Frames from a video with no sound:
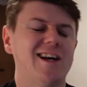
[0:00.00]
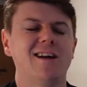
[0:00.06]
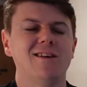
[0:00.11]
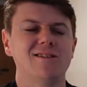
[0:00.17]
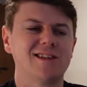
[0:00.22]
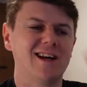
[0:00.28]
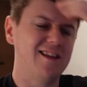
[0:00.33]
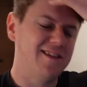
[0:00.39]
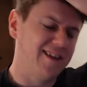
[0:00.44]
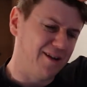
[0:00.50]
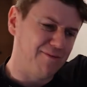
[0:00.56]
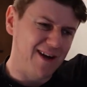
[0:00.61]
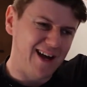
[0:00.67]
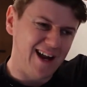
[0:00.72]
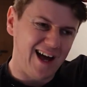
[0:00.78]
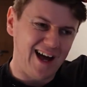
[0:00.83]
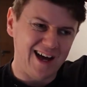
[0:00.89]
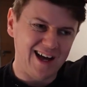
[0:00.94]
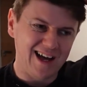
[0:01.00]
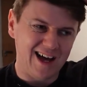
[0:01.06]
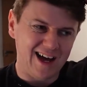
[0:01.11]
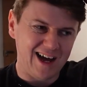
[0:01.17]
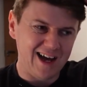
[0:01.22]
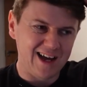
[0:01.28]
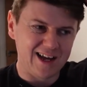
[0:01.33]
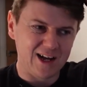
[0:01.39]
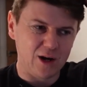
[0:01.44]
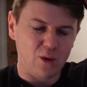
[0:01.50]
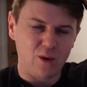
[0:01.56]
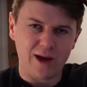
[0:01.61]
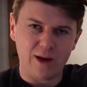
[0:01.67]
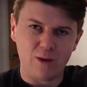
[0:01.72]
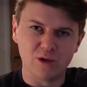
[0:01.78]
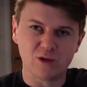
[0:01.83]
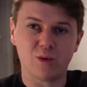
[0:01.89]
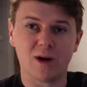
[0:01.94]
and I was kind of thinking, man, you know,
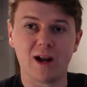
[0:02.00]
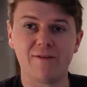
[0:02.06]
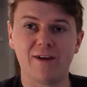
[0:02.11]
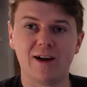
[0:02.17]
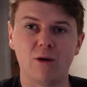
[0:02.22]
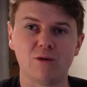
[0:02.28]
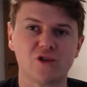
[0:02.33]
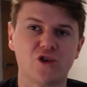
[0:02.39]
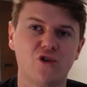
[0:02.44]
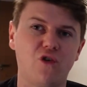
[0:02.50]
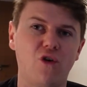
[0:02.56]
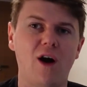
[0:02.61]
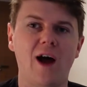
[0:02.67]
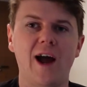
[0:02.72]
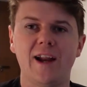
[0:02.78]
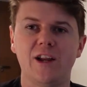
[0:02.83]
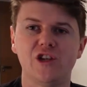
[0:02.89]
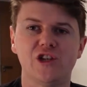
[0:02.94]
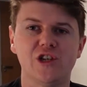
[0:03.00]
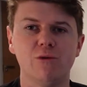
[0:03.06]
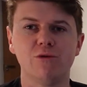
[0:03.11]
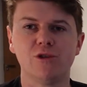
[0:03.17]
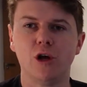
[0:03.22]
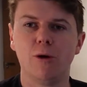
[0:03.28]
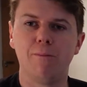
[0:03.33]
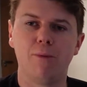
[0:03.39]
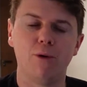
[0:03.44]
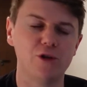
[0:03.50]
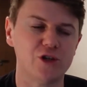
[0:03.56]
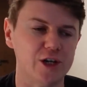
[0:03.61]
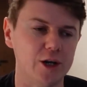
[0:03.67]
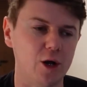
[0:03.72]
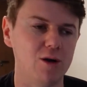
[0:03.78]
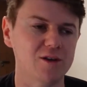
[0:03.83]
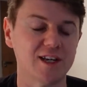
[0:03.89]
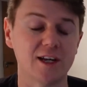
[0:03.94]
it was whatever, and I was crying and shit. It was all bullshit,
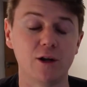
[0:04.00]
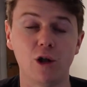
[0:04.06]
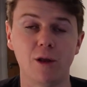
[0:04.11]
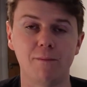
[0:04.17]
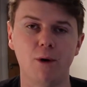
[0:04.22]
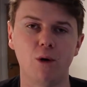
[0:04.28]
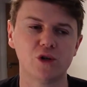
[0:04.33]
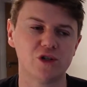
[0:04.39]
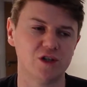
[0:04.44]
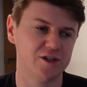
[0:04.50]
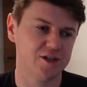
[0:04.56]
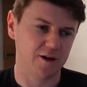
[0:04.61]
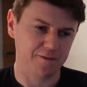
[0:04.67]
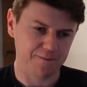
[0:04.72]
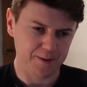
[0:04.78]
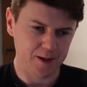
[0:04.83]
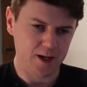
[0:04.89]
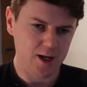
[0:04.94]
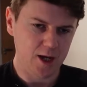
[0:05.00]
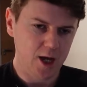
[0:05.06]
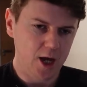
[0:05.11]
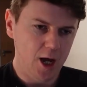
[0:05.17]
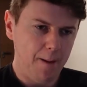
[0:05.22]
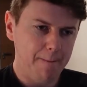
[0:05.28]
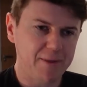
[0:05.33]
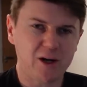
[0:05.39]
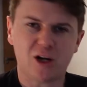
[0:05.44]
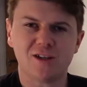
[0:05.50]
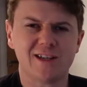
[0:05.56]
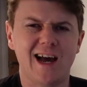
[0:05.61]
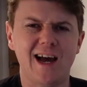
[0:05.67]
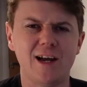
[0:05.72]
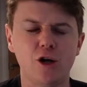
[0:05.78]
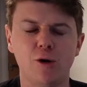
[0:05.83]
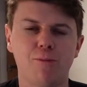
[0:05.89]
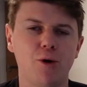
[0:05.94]
and I was getting all emotional and stuff because I
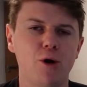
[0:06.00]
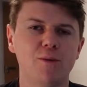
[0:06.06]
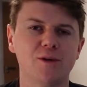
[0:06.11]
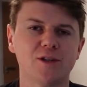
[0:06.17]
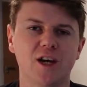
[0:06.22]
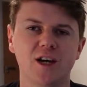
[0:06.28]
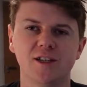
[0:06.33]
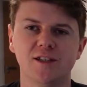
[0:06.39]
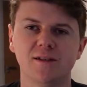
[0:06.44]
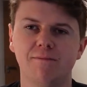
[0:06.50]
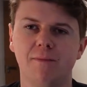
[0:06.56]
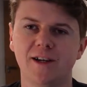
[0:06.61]
had no purpose, guys.